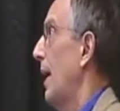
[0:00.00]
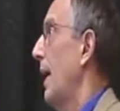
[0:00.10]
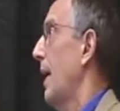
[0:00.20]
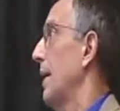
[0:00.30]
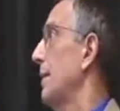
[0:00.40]

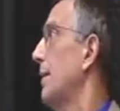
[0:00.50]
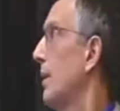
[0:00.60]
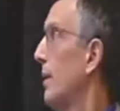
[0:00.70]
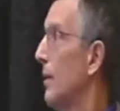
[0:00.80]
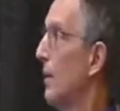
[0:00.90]
And
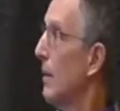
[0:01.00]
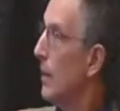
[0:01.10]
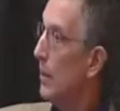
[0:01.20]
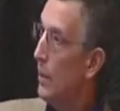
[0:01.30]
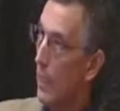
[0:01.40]

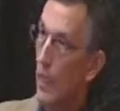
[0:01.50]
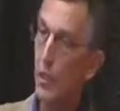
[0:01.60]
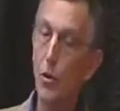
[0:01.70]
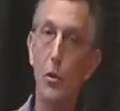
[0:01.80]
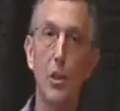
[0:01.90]
lighting
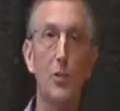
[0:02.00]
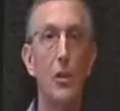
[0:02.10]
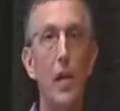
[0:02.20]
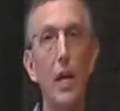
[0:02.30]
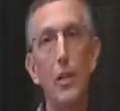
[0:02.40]
controls have
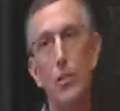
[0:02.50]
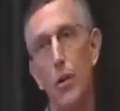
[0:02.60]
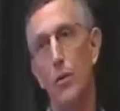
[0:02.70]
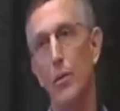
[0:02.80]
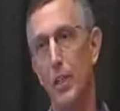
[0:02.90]
changed
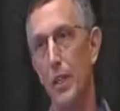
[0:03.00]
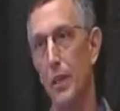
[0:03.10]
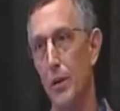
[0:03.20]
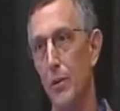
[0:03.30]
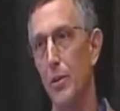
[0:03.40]
over the
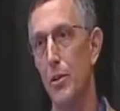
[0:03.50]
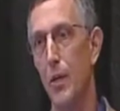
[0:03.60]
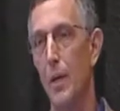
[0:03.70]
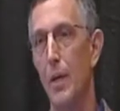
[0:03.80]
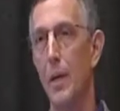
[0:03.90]
years
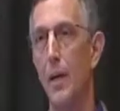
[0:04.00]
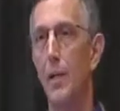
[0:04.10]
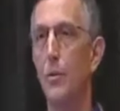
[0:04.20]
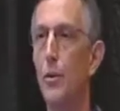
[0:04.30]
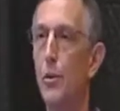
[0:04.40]

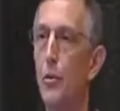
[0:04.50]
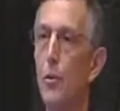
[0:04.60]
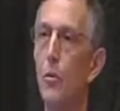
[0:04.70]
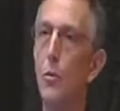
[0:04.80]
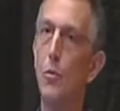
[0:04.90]

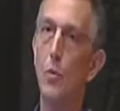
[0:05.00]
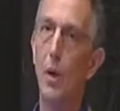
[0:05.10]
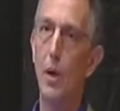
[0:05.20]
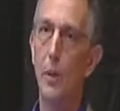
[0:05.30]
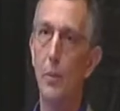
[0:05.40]
to
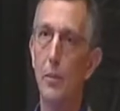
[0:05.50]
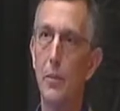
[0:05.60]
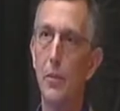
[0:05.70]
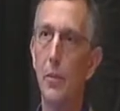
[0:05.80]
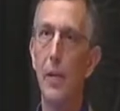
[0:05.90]

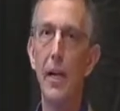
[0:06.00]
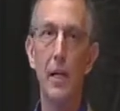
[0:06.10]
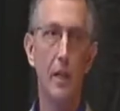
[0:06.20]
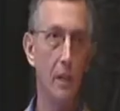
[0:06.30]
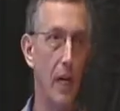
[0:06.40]
remain
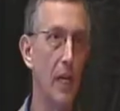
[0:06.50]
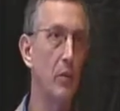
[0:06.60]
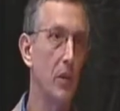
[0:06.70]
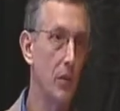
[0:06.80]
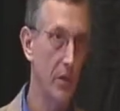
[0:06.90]
in
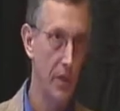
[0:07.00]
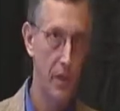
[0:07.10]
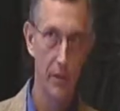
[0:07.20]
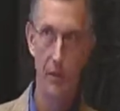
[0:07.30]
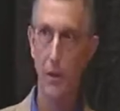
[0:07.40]
alignment with
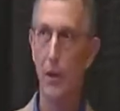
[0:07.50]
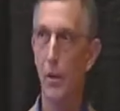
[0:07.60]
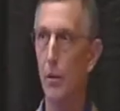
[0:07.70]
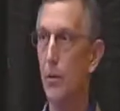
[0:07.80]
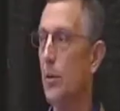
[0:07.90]
energy
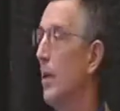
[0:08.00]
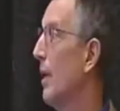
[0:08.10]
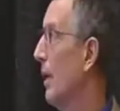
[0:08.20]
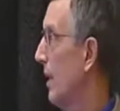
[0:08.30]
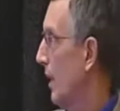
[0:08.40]
codes,
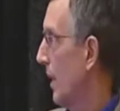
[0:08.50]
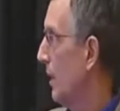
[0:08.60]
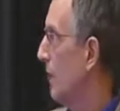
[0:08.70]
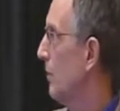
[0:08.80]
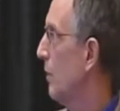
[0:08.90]

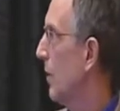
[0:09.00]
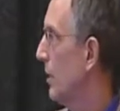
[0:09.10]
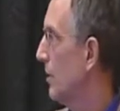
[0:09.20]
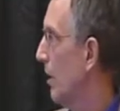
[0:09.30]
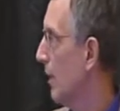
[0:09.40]
and we
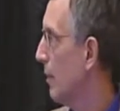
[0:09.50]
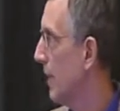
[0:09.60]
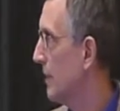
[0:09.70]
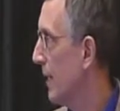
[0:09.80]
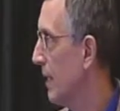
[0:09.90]
want to talk
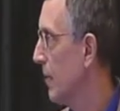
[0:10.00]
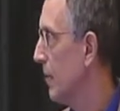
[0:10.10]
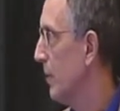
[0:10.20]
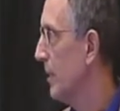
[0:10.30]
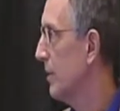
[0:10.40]
about that a
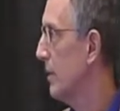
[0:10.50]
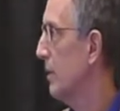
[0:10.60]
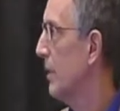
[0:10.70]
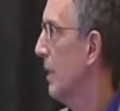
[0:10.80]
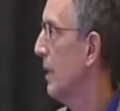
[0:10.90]
little bit
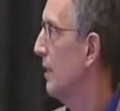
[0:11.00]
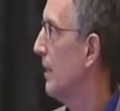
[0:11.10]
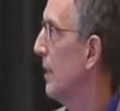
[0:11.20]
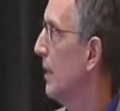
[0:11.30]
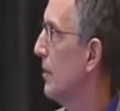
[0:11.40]

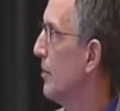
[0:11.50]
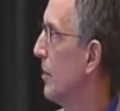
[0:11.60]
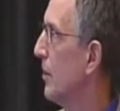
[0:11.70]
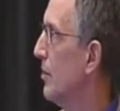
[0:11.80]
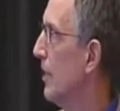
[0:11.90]
and
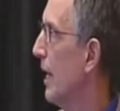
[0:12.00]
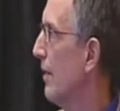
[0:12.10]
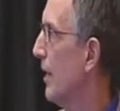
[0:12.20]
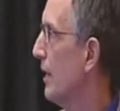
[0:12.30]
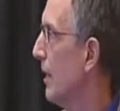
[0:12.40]
see
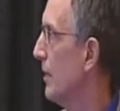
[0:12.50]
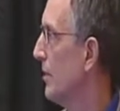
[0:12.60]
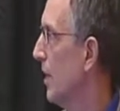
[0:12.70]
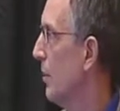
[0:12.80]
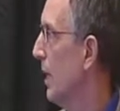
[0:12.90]
how that
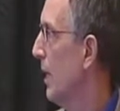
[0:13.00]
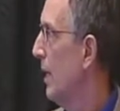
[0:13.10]
lines up.